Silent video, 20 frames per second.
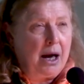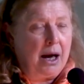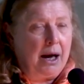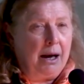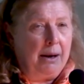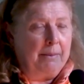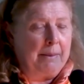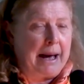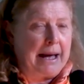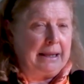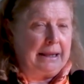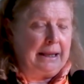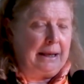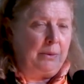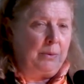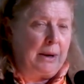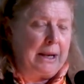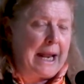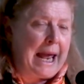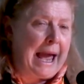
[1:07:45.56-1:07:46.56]
um, I
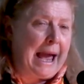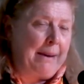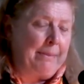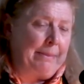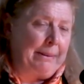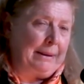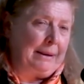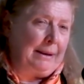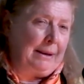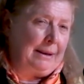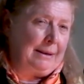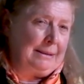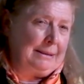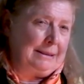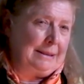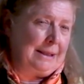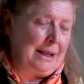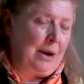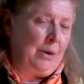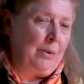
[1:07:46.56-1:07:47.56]
think what happened
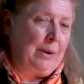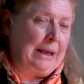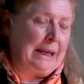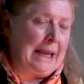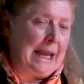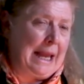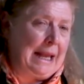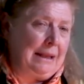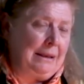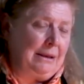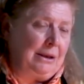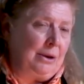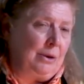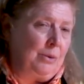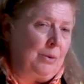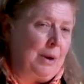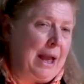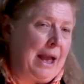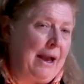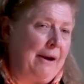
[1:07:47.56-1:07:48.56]
is, though, again,
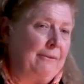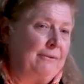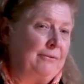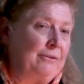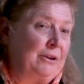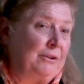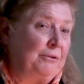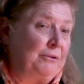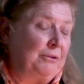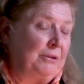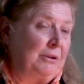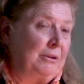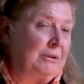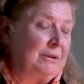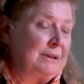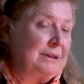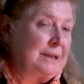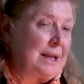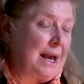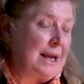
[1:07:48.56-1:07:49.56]
you have different
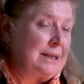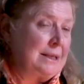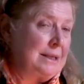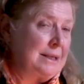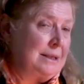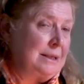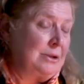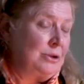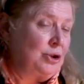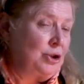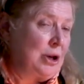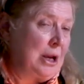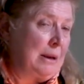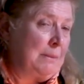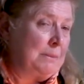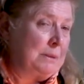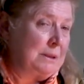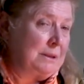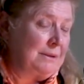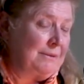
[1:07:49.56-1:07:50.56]
sizes and
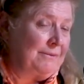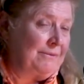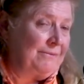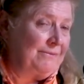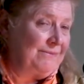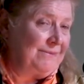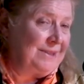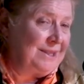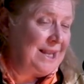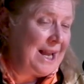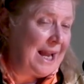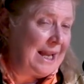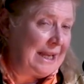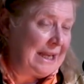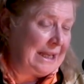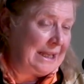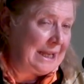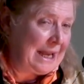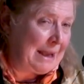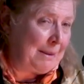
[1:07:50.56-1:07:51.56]
shapes of
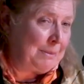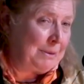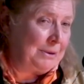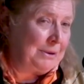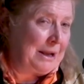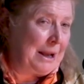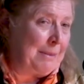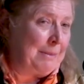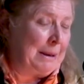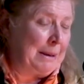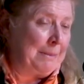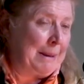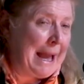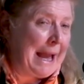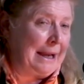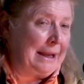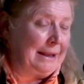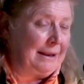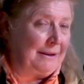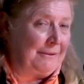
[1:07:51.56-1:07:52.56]
dining table coming
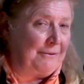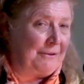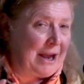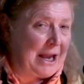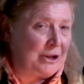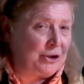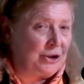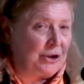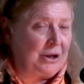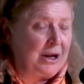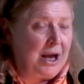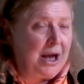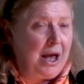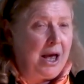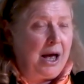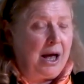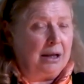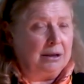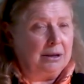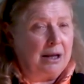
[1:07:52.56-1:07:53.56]
back into fashion.
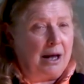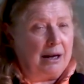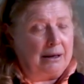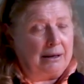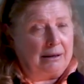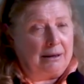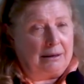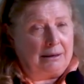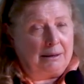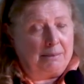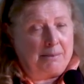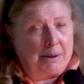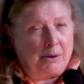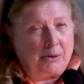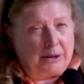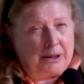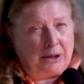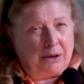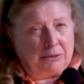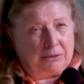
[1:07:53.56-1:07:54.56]
A lot of the
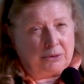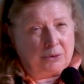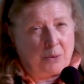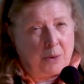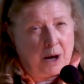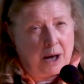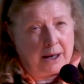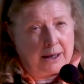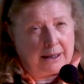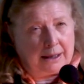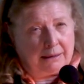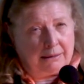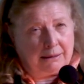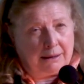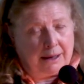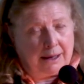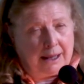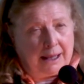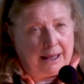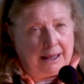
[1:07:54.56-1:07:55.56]
Napoleon III
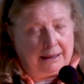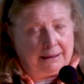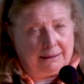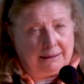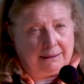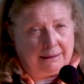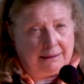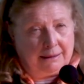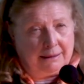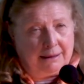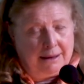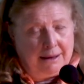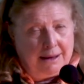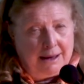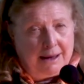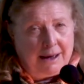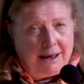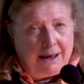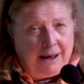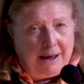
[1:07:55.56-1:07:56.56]
era and the
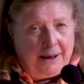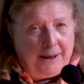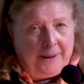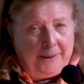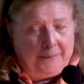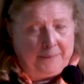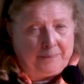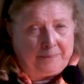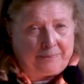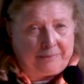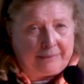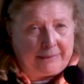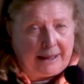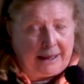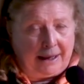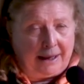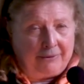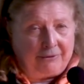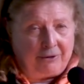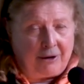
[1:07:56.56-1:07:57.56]
um,
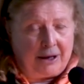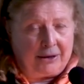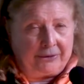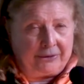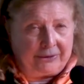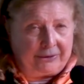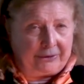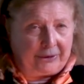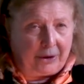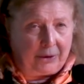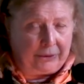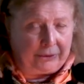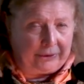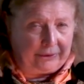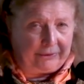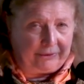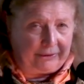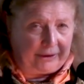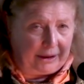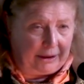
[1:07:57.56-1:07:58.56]
Franz
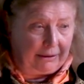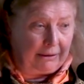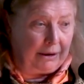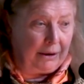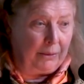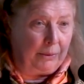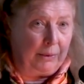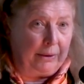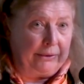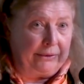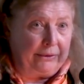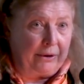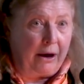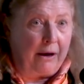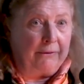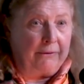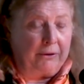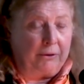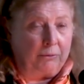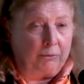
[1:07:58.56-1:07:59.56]
Josef era was
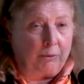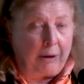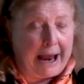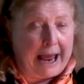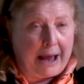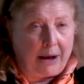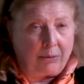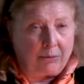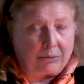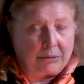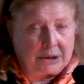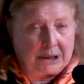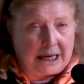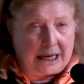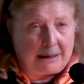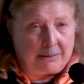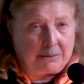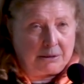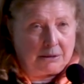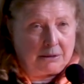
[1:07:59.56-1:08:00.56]
often round
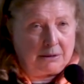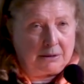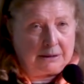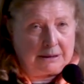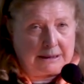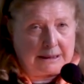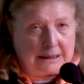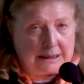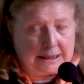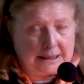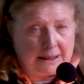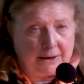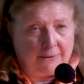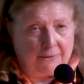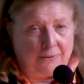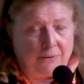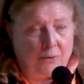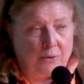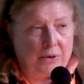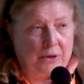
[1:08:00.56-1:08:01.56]
tables and so
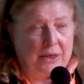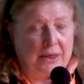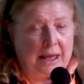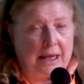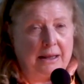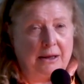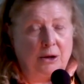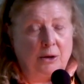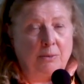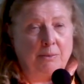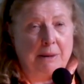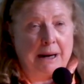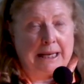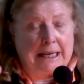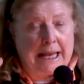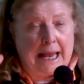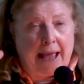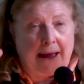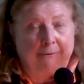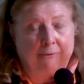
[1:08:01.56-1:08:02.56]
forth, then you
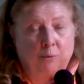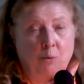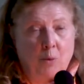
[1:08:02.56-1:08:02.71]
might have